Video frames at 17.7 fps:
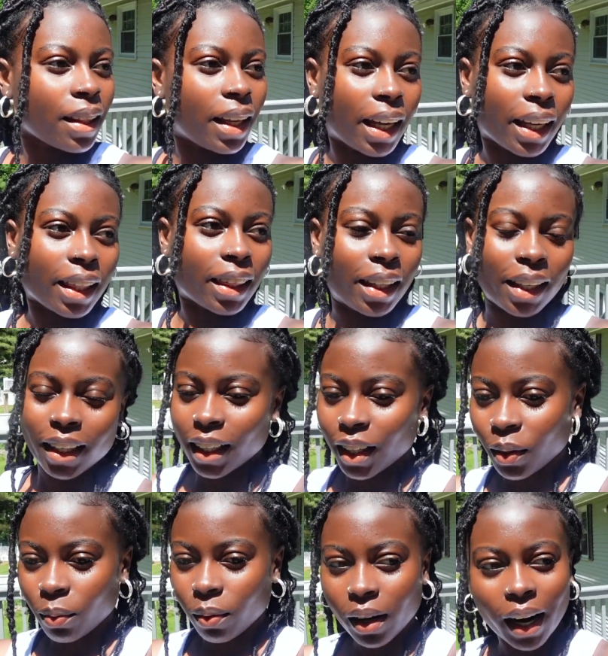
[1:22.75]
like
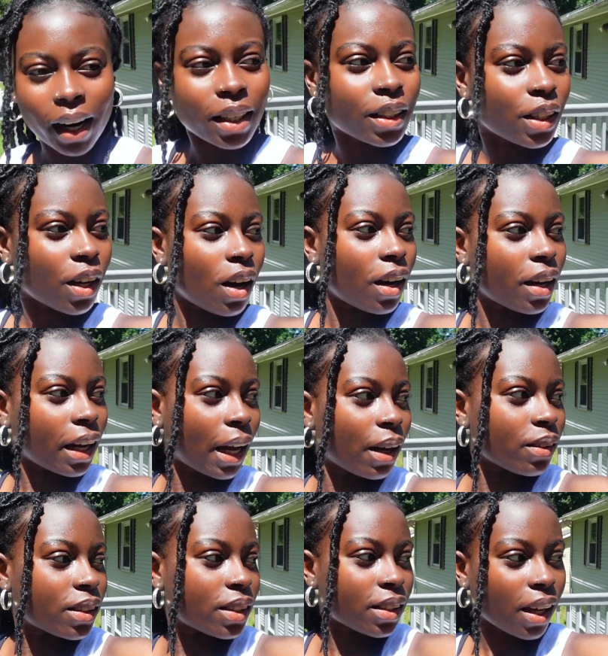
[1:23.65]
thingy where I talk
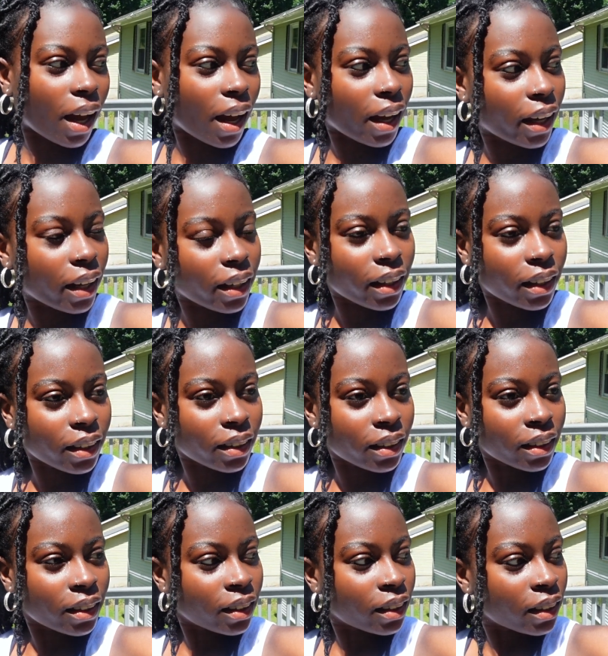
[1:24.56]
outside.
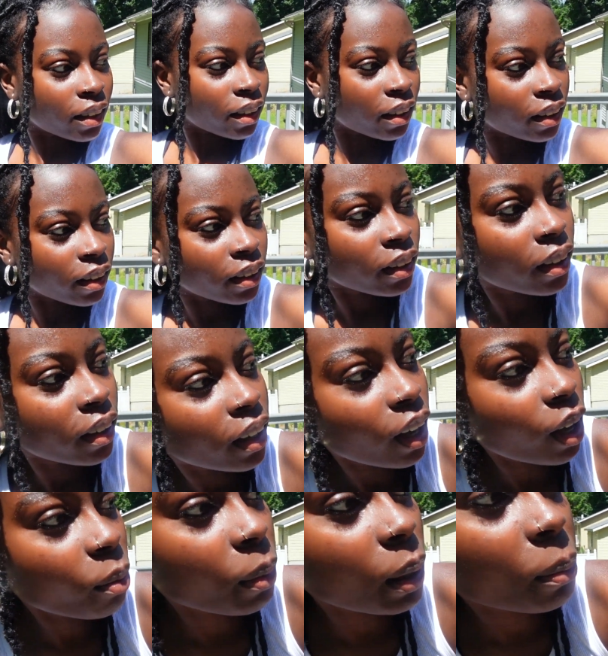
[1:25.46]

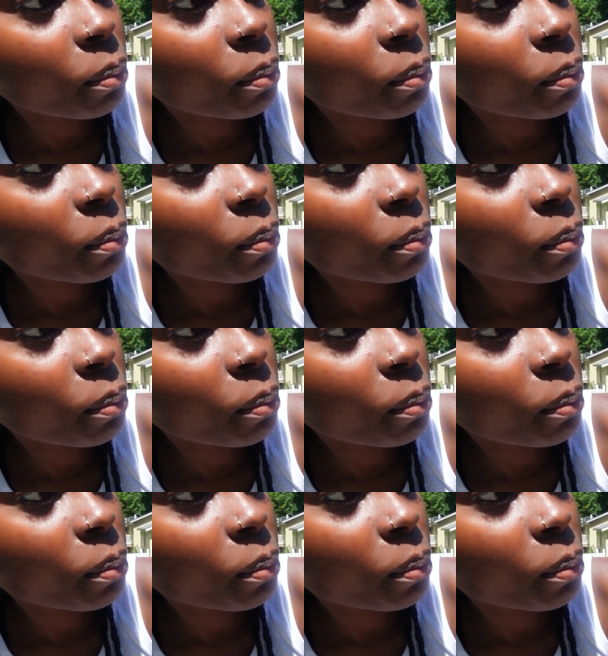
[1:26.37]
Oh, my